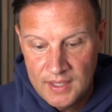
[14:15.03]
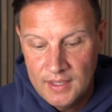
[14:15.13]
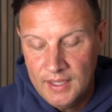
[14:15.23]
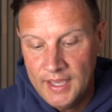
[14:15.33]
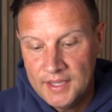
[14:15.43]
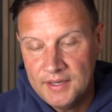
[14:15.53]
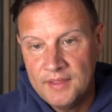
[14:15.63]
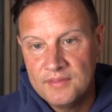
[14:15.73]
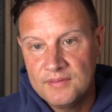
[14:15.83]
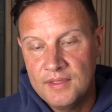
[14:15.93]

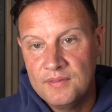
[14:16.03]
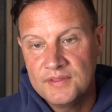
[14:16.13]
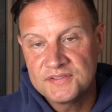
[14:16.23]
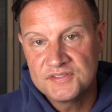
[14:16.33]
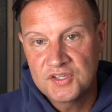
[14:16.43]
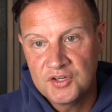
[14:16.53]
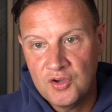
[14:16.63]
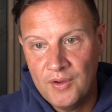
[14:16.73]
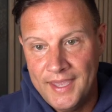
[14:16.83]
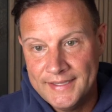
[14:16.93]
And this is going to
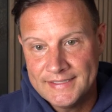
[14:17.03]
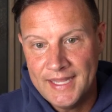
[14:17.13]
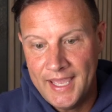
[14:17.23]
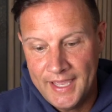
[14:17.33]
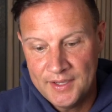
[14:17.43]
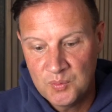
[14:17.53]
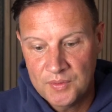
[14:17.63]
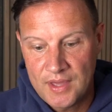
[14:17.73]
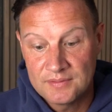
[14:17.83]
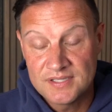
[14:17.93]
go hand in hand
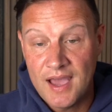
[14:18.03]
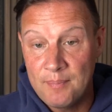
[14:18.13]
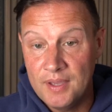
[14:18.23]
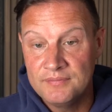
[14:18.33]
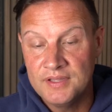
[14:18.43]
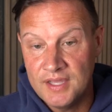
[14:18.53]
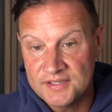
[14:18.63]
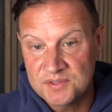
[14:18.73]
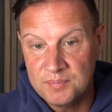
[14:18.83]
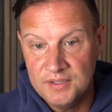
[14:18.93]
with how top heavy the
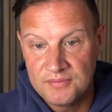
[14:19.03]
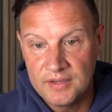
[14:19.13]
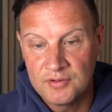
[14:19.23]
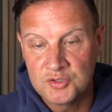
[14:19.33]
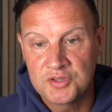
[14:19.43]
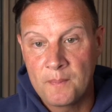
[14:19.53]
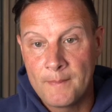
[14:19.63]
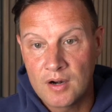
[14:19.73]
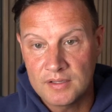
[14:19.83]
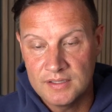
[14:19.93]
S&P 500, the
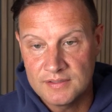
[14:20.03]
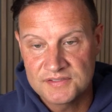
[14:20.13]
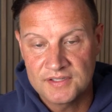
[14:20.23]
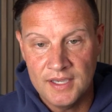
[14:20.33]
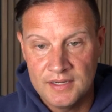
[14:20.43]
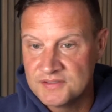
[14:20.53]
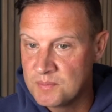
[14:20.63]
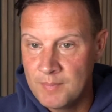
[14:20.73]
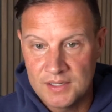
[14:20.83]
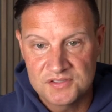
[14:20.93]
market is. Again, it's a
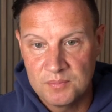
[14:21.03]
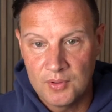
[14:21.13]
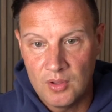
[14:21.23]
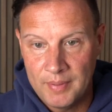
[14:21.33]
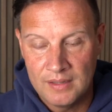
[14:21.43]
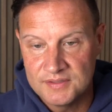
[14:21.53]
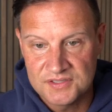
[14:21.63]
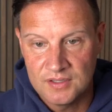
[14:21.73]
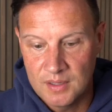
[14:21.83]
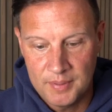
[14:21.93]
medicine ball
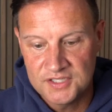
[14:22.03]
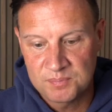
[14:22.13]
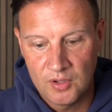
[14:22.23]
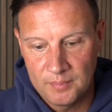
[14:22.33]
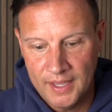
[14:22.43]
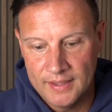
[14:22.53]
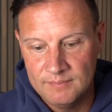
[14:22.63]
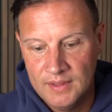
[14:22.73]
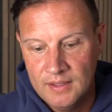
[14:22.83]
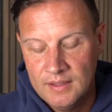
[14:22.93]
balancing on a baseball bat.
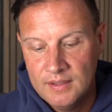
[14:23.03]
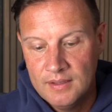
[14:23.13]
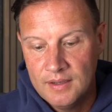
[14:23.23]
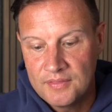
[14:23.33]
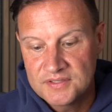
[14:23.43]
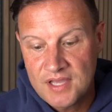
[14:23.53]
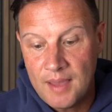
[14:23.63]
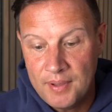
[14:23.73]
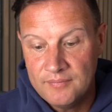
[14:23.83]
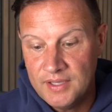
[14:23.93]
The
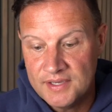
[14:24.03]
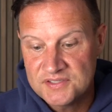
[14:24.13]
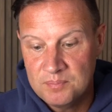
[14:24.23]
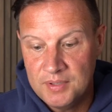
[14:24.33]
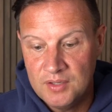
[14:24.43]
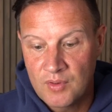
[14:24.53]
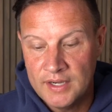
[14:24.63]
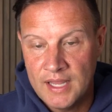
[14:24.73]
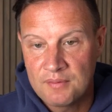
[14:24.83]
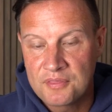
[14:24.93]
top heavy S&P
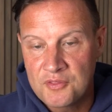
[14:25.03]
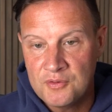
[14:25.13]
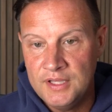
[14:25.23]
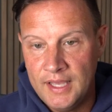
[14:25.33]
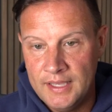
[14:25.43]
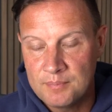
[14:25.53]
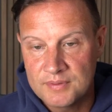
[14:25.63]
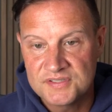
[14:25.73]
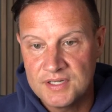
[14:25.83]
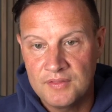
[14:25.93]
right now,
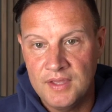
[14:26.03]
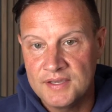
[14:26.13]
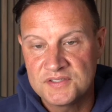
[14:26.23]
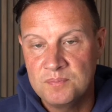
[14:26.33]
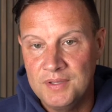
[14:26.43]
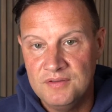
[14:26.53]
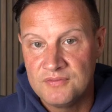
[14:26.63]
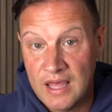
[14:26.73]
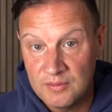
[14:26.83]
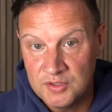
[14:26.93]
38% of the S&P
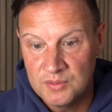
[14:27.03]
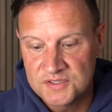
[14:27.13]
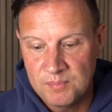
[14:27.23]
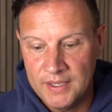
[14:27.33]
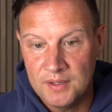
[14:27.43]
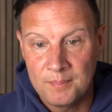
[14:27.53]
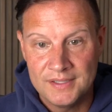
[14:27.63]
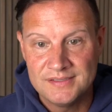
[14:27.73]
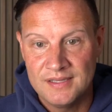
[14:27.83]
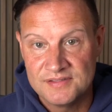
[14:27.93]
value is made up
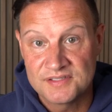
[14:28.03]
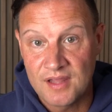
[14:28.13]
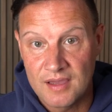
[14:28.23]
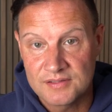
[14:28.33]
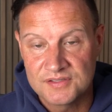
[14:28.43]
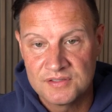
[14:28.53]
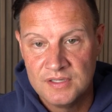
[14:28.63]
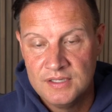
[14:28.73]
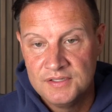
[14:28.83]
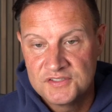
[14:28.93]
by 10 stocks.
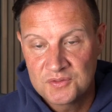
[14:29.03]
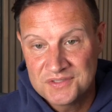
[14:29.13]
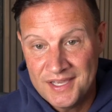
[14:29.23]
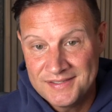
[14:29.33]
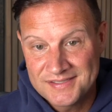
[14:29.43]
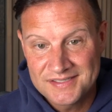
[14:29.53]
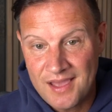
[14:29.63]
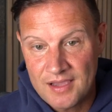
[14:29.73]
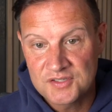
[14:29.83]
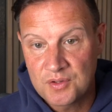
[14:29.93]
So 10
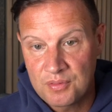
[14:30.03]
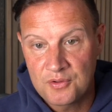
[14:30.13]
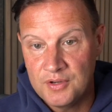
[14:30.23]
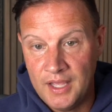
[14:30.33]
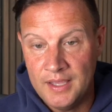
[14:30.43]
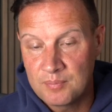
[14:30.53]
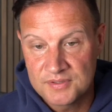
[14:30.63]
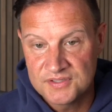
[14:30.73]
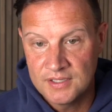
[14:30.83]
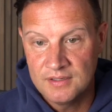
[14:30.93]
stocks are
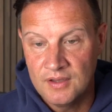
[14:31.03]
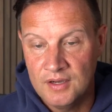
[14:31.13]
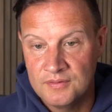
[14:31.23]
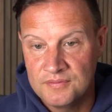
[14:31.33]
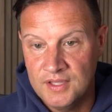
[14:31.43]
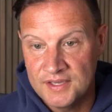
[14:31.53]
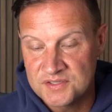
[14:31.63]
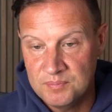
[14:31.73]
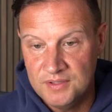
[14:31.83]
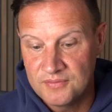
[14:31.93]
38% of the
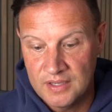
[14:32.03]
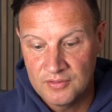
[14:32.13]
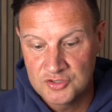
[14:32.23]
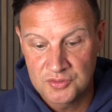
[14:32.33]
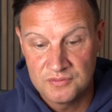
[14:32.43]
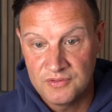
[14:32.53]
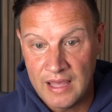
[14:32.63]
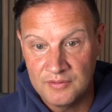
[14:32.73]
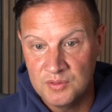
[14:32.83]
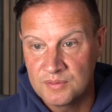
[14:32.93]
S&P 500
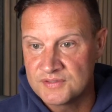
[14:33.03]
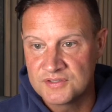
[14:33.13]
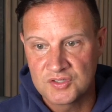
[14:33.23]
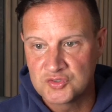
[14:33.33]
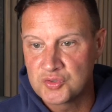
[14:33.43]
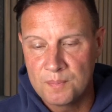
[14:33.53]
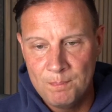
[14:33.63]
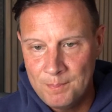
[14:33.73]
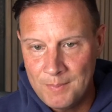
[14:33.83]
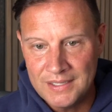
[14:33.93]
value. This is a
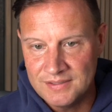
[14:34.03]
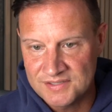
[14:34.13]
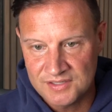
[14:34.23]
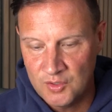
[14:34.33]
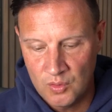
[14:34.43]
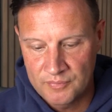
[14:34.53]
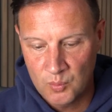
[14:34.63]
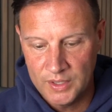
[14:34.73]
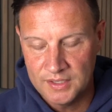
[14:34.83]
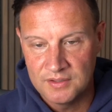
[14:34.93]
tremendously
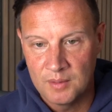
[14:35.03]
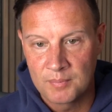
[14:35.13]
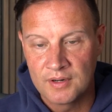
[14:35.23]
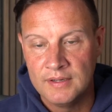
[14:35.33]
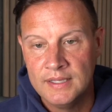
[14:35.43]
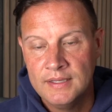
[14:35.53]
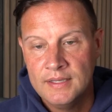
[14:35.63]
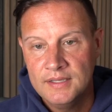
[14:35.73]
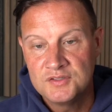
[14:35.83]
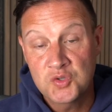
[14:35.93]
overweighted number.
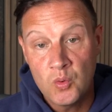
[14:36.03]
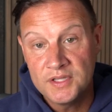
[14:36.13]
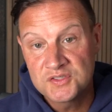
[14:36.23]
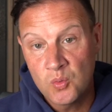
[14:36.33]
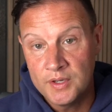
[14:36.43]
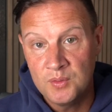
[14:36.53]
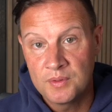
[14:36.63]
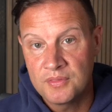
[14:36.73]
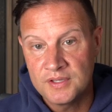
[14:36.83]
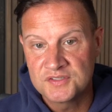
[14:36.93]
In 2020,
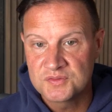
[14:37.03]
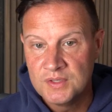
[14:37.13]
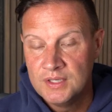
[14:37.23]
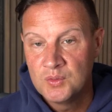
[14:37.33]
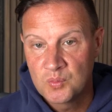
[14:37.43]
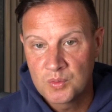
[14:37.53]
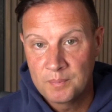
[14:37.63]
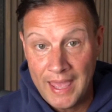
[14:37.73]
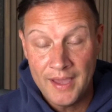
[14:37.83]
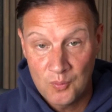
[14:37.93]
when things were
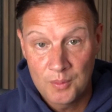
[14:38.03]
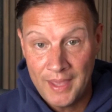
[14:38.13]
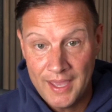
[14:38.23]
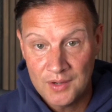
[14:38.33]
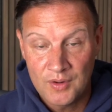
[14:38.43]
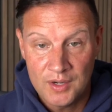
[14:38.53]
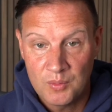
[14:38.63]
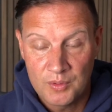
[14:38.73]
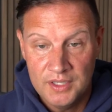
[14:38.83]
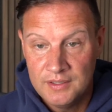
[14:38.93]
bad, right?
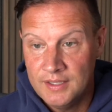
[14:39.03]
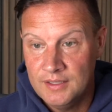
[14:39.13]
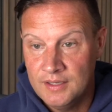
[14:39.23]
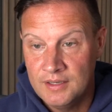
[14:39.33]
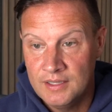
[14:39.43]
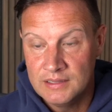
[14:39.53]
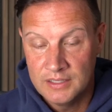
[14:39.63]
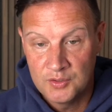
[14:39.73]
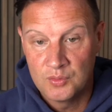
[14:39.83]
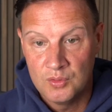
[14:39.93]
We were in a
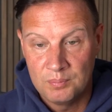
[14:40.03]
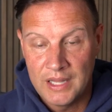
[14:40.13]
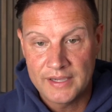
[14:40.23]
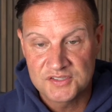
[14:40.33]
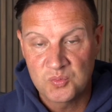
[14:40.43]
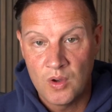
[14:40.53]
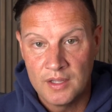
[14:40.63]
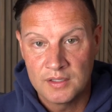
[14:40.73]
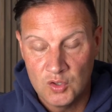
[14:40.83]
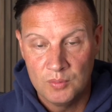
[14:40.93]
literal
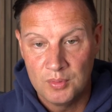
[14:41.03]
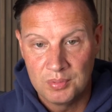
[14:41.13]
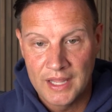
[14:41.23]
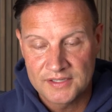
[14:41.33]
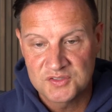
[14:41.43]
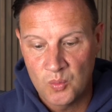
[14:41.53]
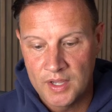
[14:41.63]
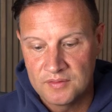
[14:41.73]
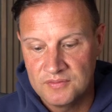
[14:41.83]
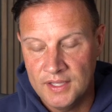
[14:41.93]
global black
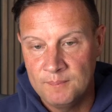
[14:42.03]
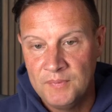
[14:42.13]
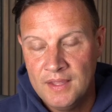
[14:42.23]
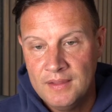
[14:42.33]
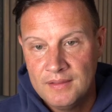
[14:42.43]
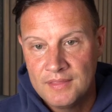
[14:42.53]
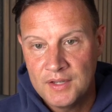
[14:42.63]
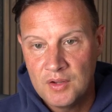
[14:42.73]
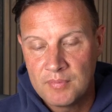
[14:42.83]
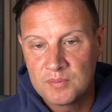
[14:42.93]
swan event.
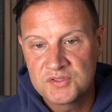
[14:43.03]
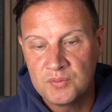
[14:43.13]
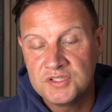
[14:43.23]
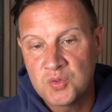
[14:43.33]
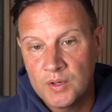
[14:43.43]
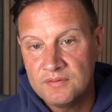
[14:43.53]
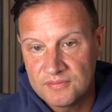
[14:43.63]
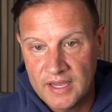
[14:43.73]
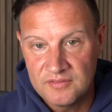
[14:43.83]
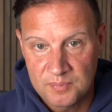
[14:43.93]
That number was only
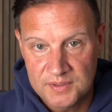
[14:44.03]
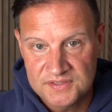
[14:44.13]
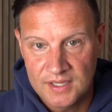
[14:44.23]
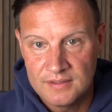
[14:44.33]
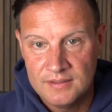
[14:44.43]
25%.